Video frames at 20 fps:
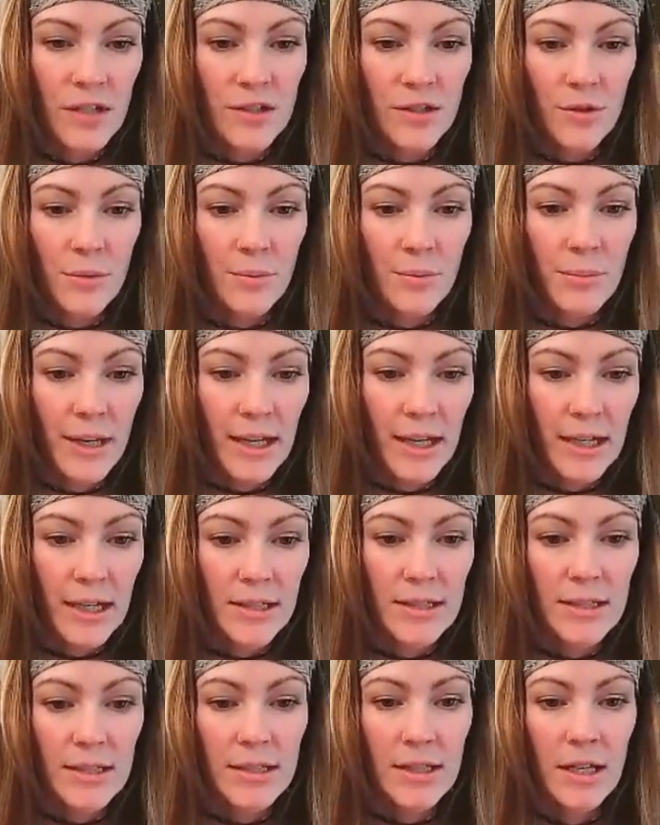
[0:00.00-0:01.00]
So the
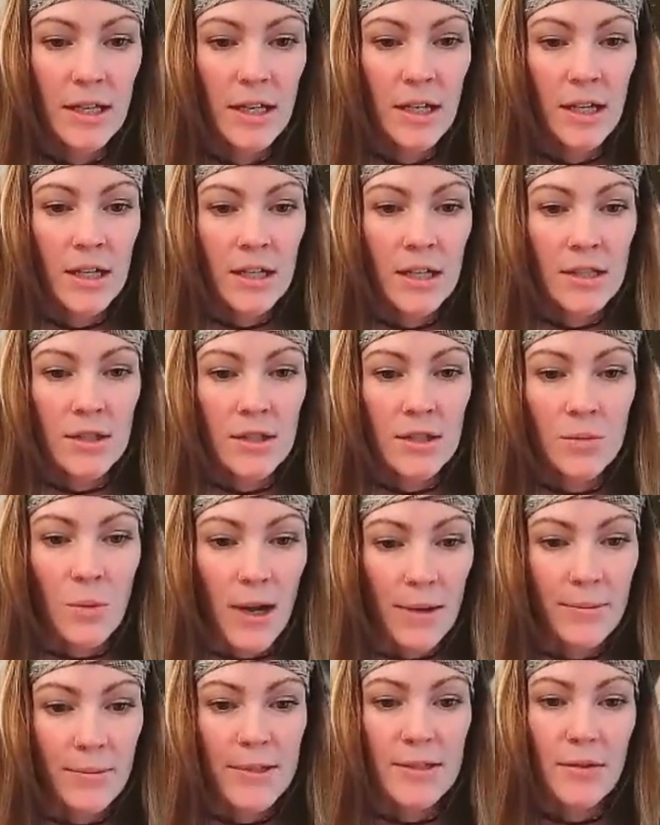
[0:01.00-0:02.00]
biggest
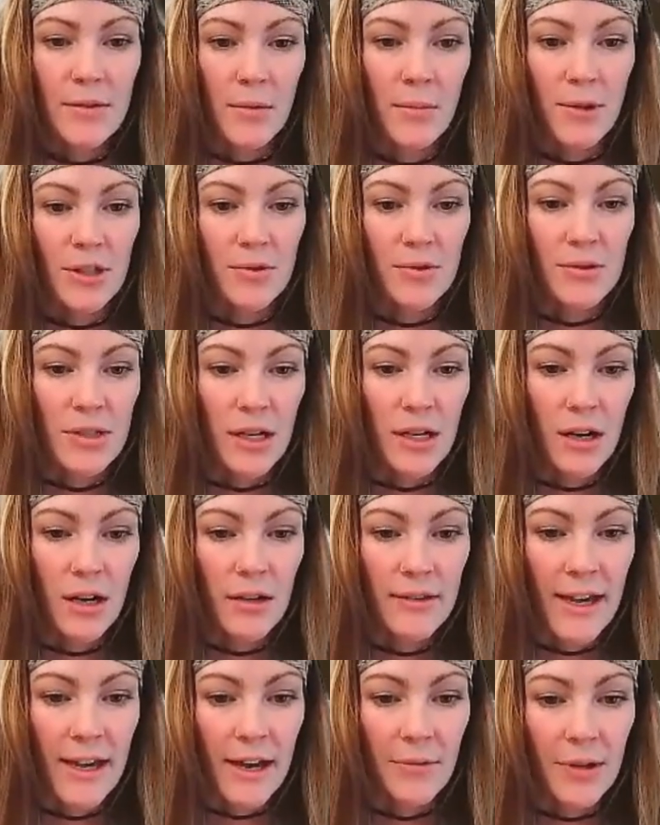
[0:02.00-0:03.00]
swipes I'll be using
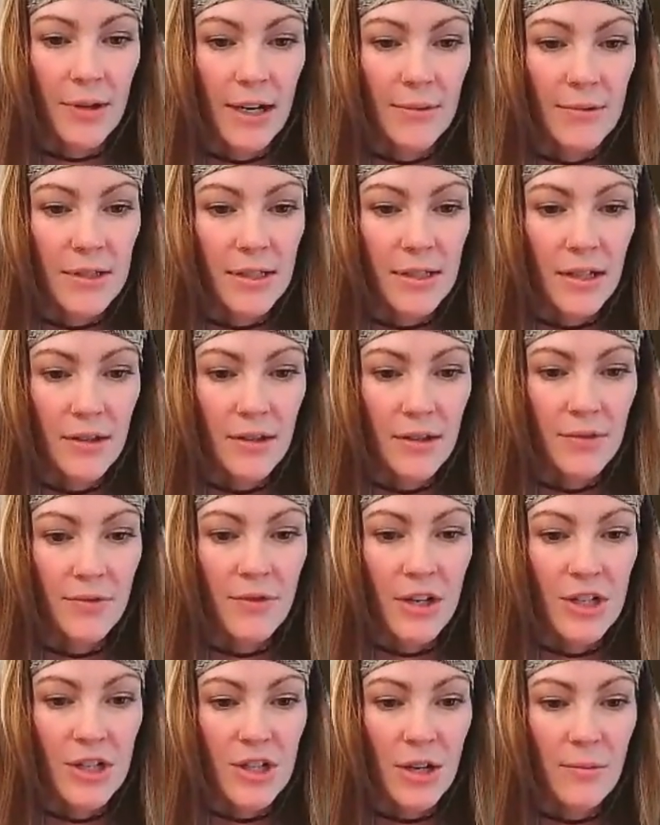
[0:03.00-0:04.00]
on that one. I'm just going to
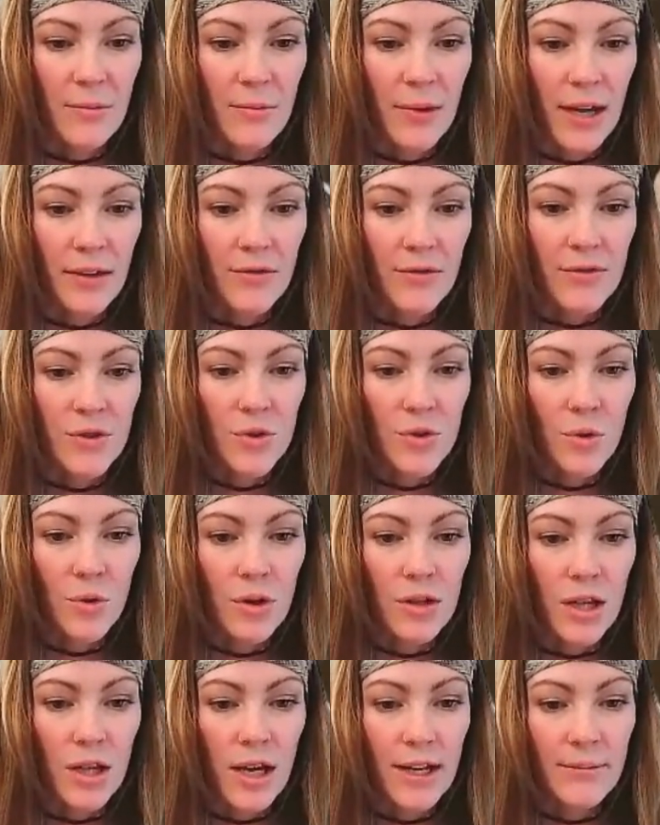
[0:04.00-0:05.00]
finish up my
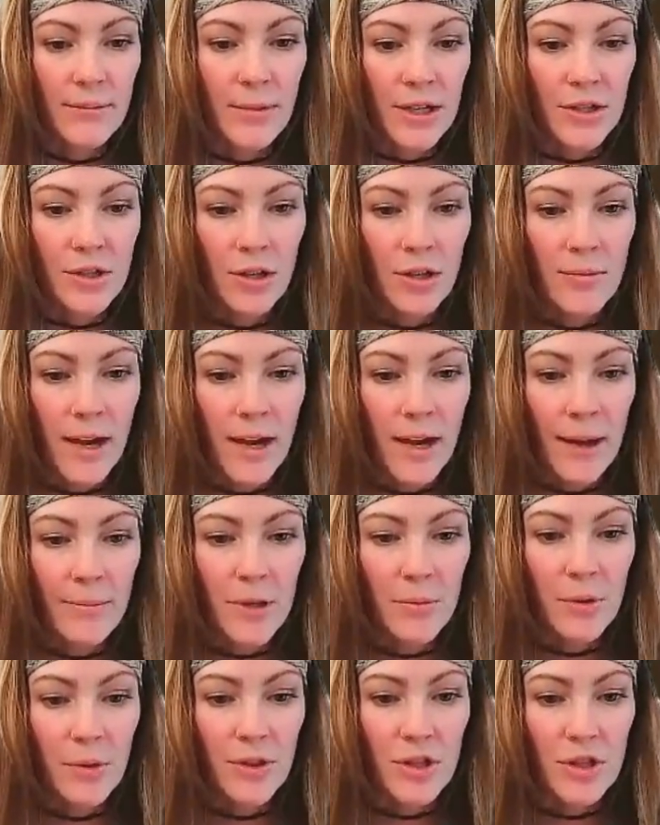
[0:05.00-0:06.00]
shoreline, make sure I'm
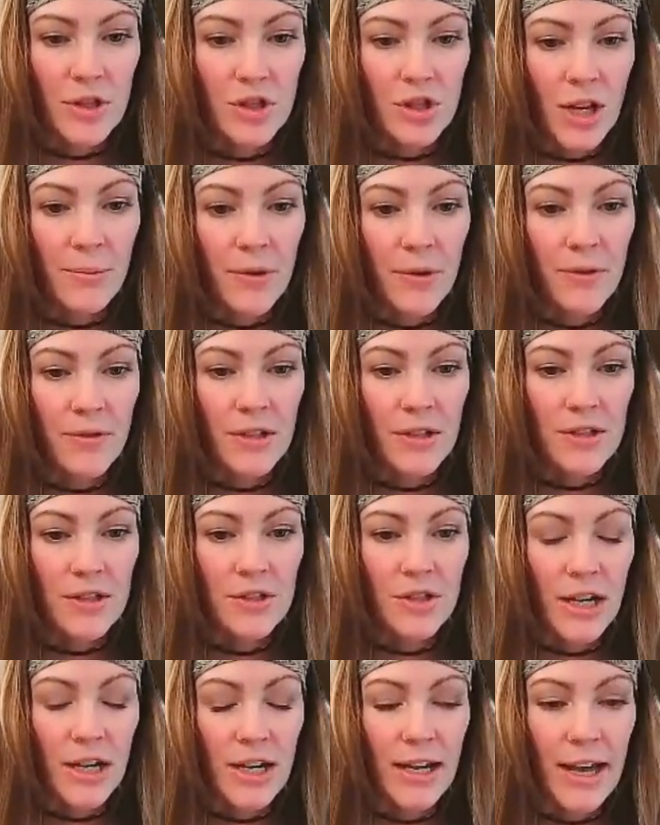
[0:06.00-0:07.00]
happy with the shape of it
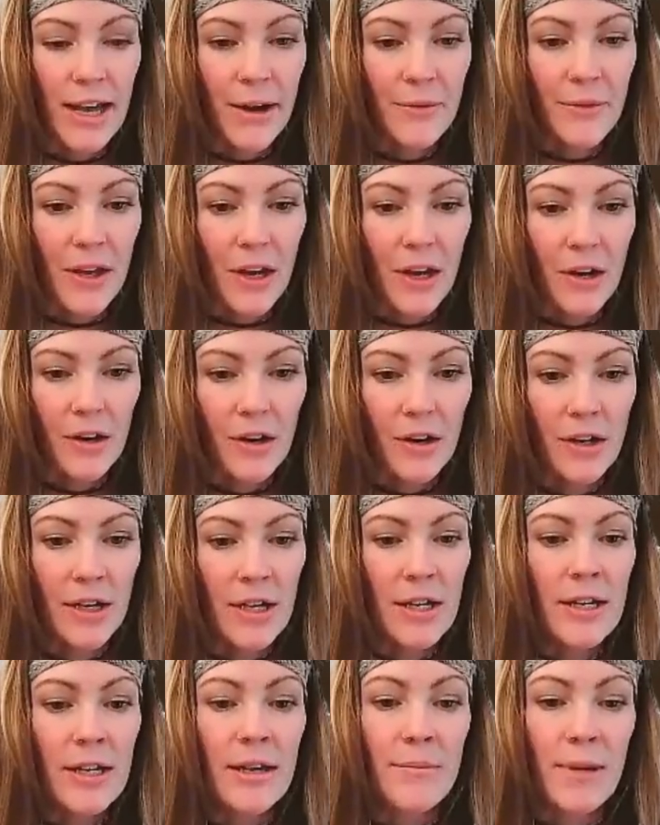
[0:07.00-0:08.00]
jetting out there,
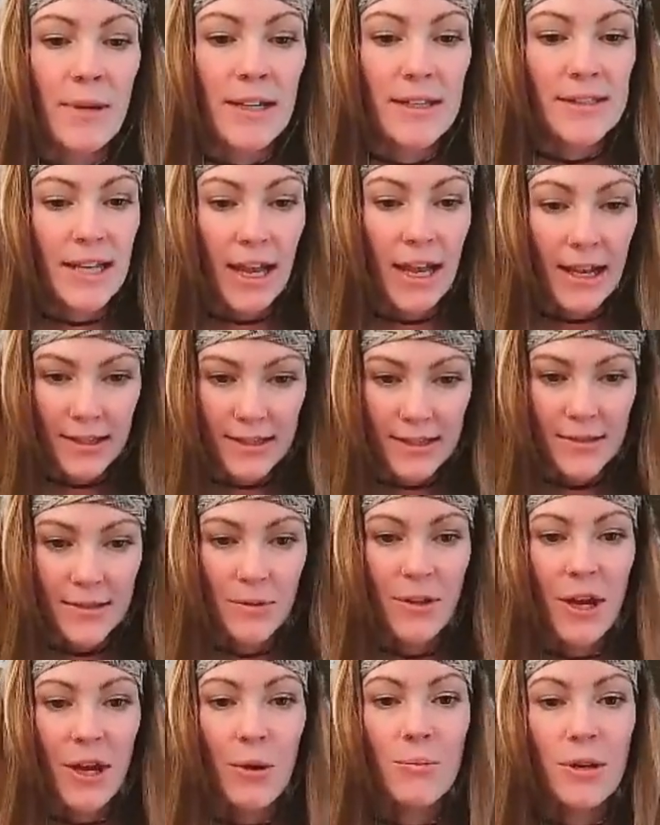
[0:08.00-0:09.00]
make sense
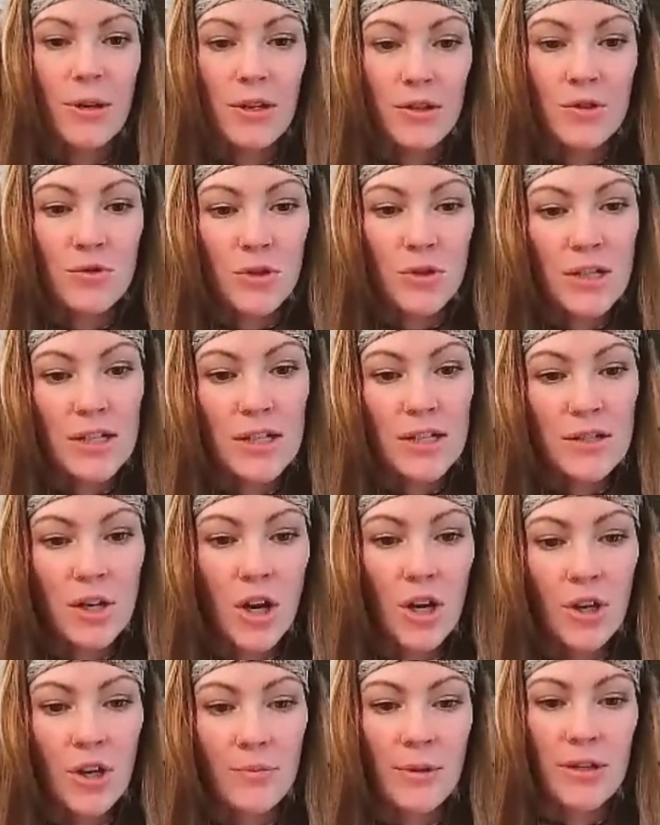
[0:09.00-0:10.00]
with how big the trees
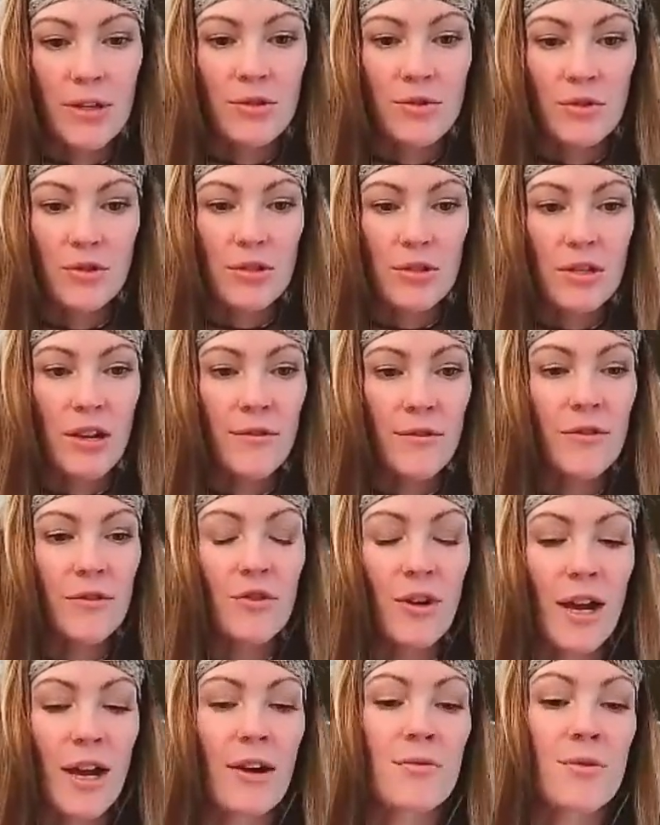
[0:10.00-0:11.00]
are, and make sure there's enough
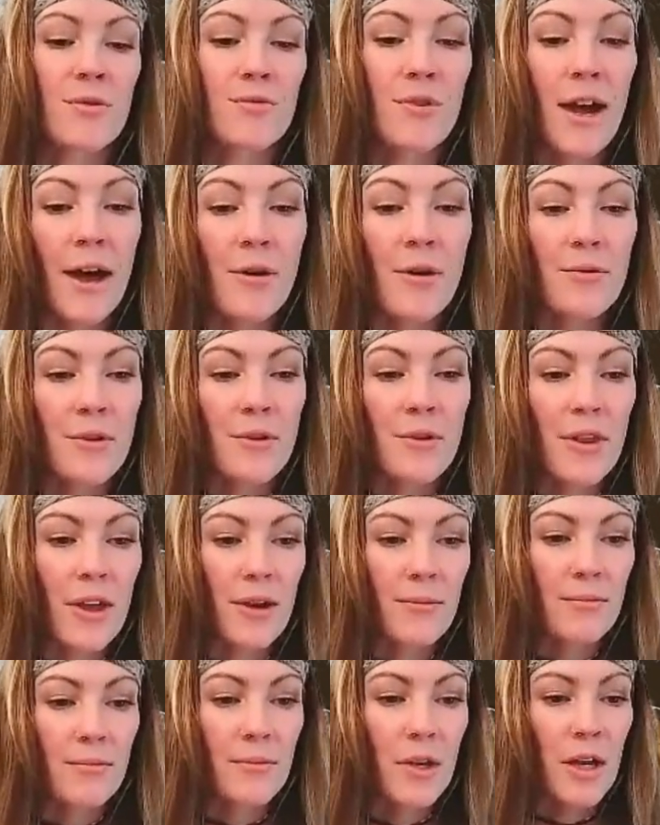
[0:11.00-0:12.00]
ground around
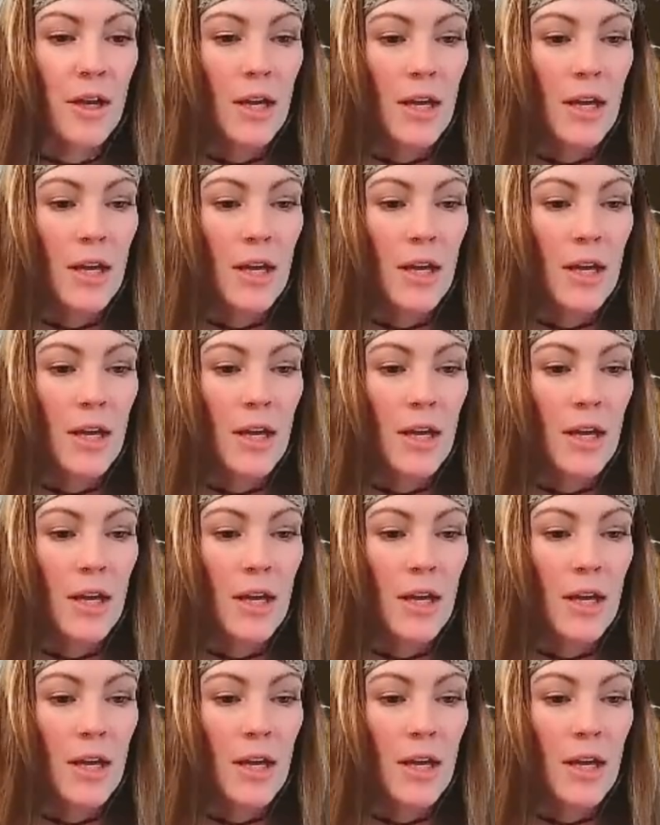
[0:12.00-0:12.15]
them.